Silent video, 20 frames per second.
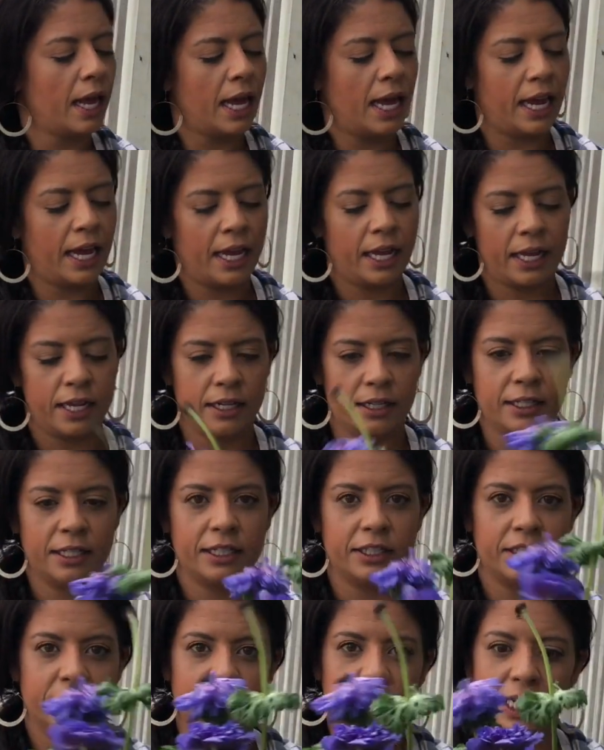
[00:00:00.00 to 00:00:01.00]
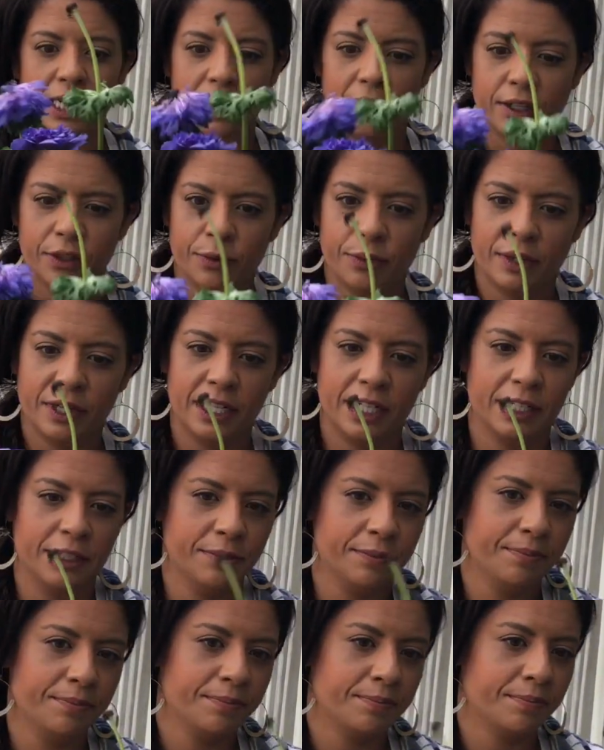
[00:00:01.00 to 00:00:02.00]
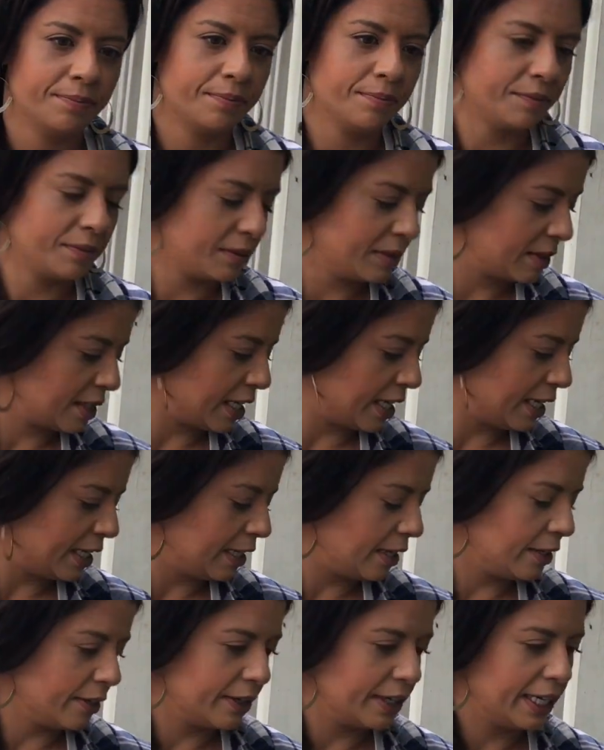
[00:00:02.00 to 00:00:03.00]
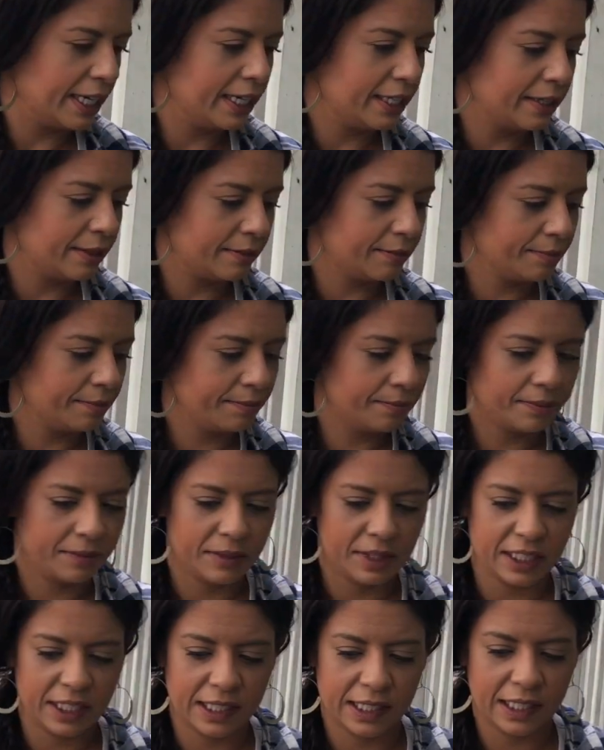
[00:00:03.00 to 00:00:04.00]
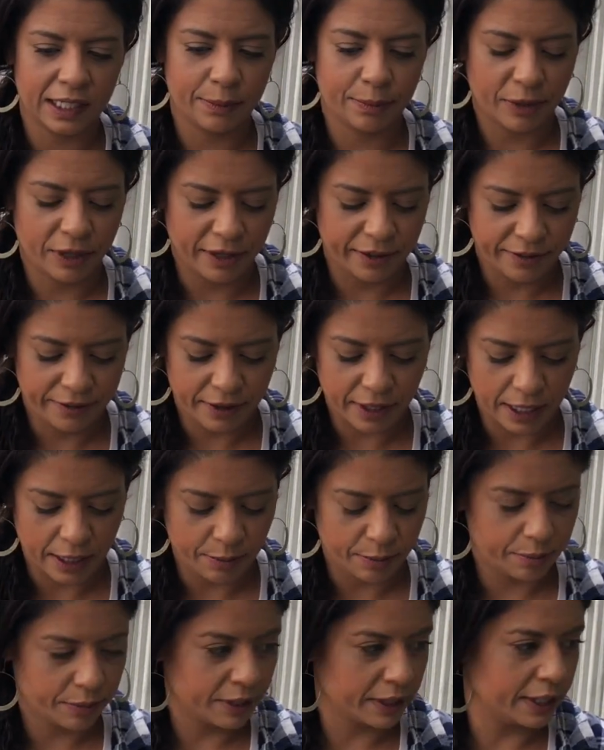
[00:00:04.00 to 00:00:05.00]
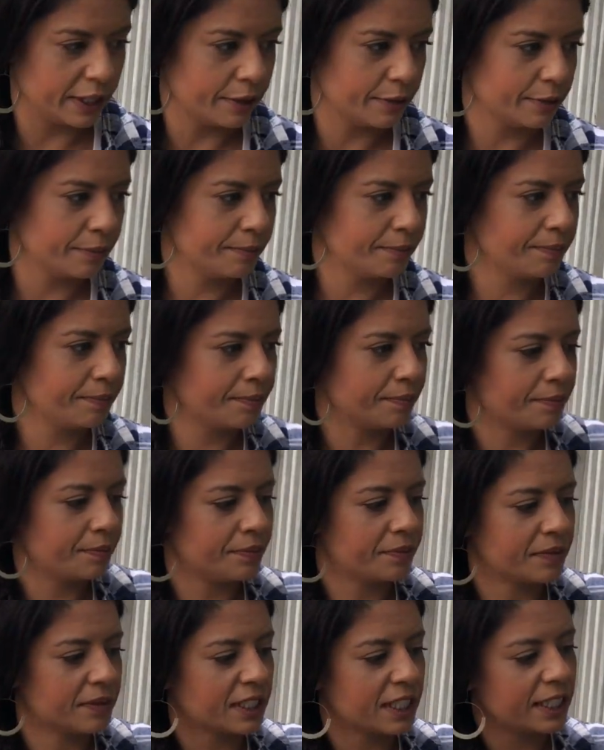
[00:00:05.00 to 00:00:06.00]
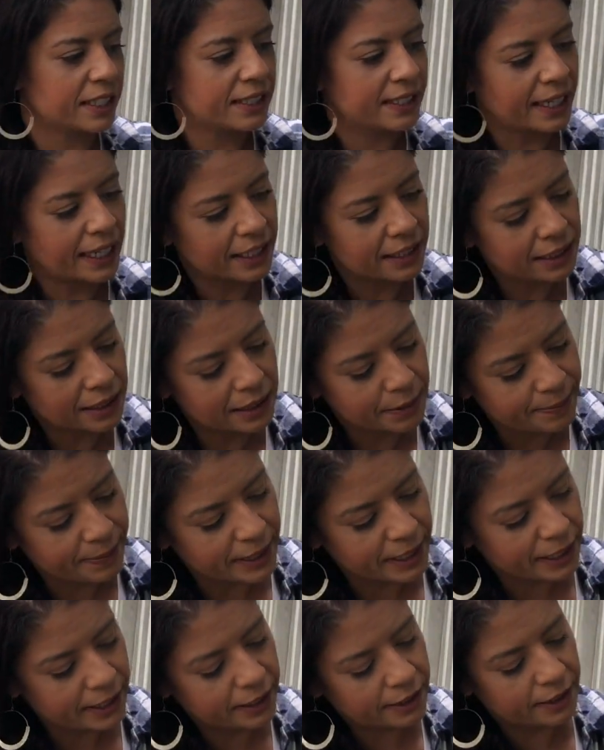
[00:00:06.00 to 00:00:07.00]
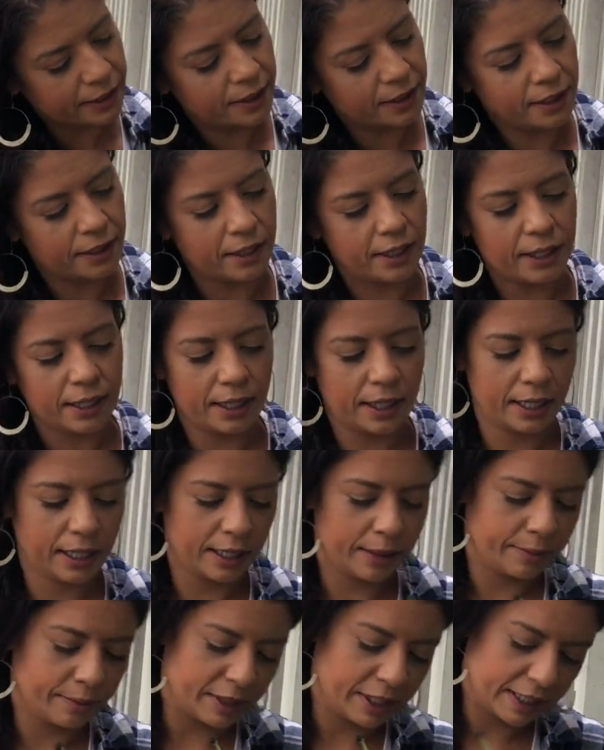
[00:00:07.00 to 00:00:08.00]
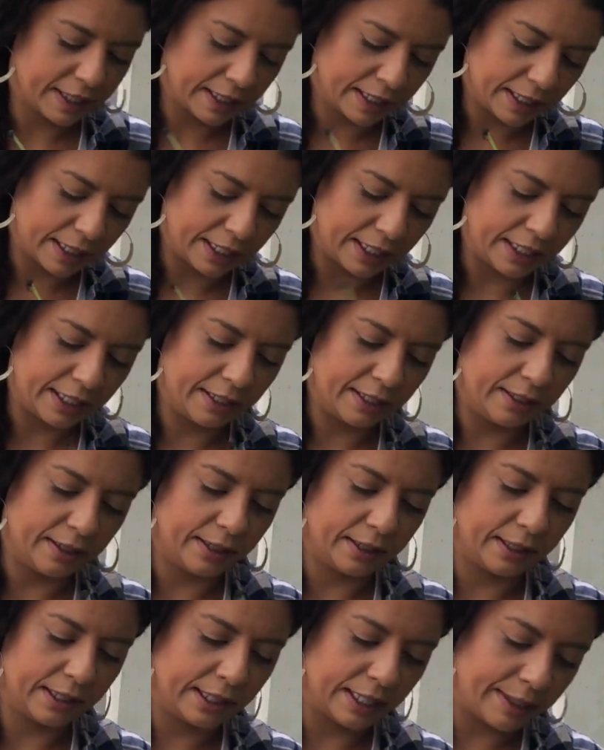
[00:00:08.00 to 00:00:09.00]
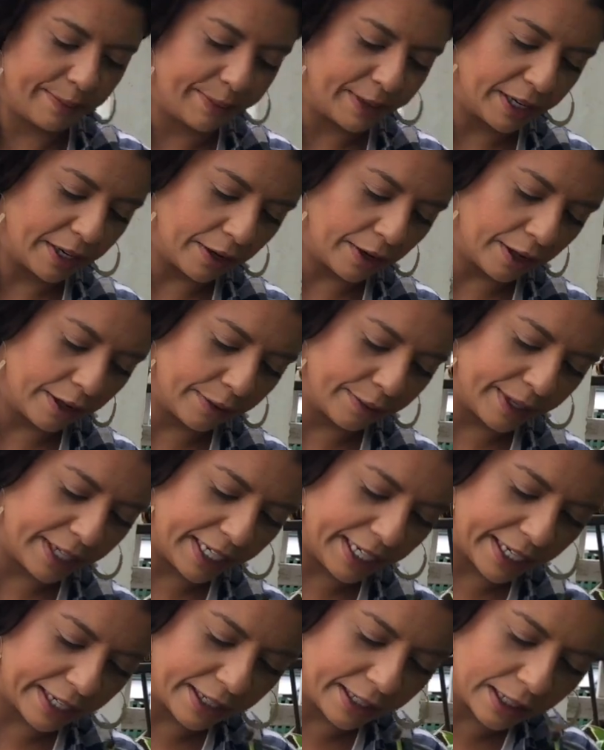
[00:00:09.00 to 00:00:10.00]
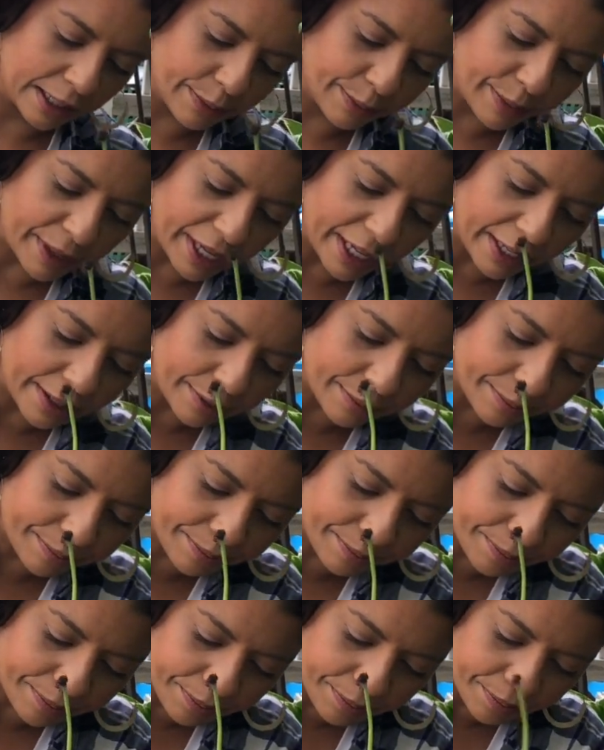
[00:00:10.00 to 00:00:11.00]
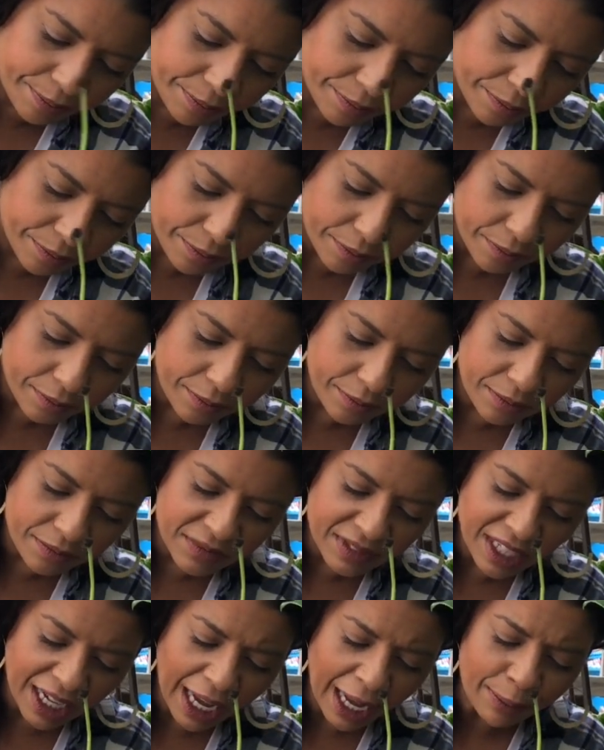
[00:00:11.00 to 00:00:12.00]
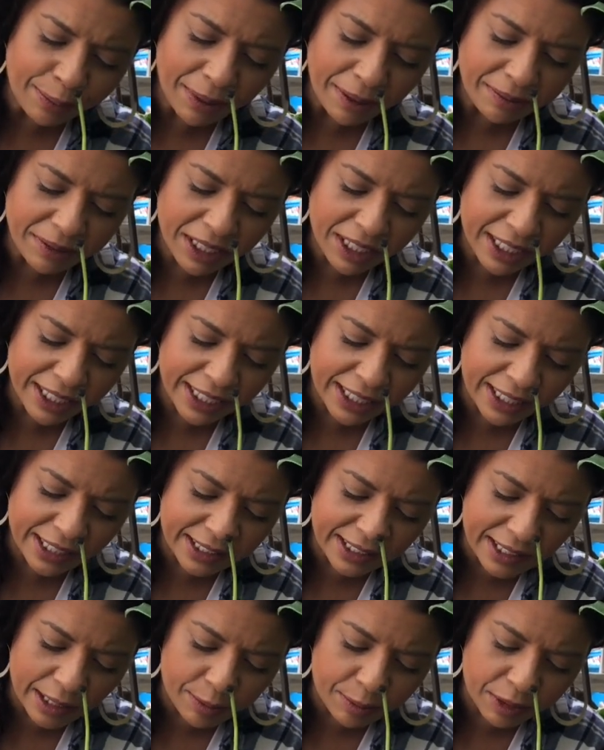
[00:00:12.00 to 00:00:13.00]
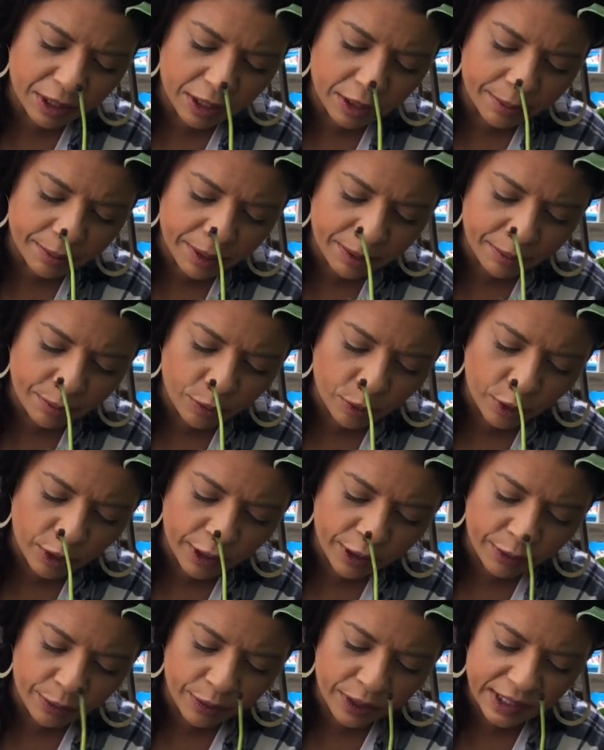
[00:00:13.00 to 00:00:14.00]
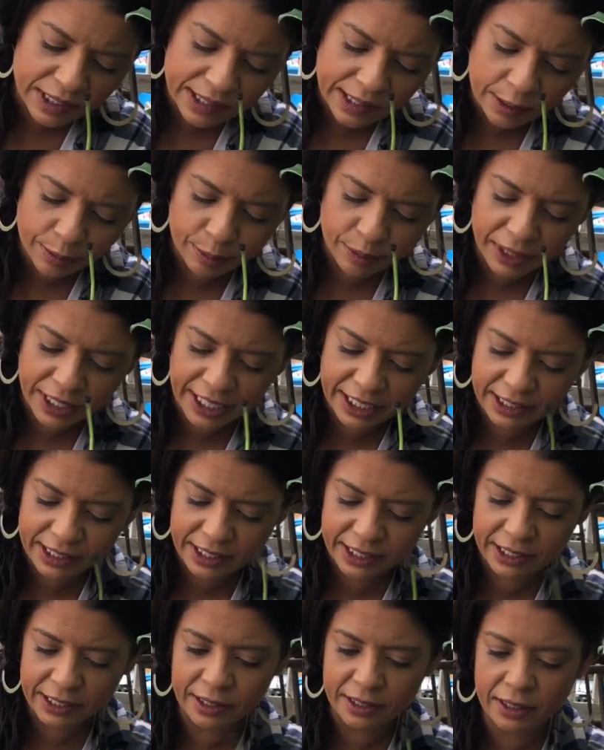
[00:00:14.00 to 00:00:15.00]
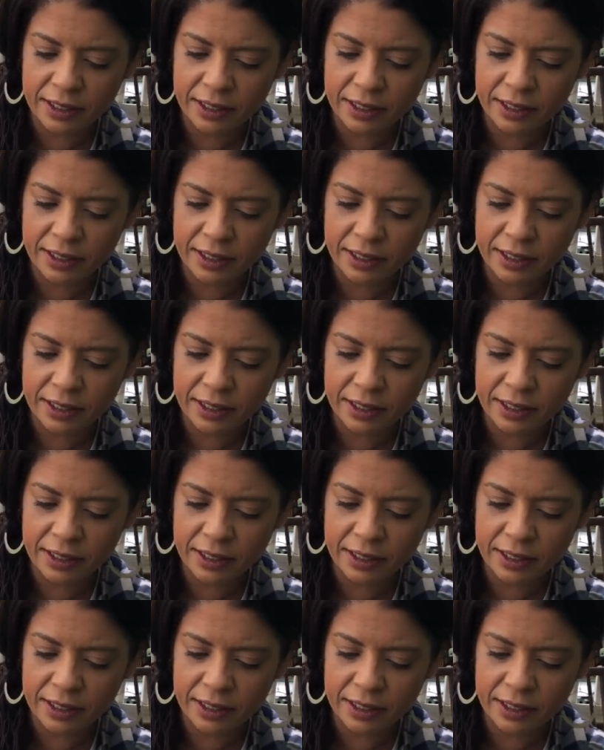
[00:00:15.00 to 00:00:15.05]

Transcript: And there's the other one. I can go ahead and snip off that bloom because that's spent, and I'm just gonna snip it all the way down at the bottom. I'll probably clean these up a little bit more once they're planted,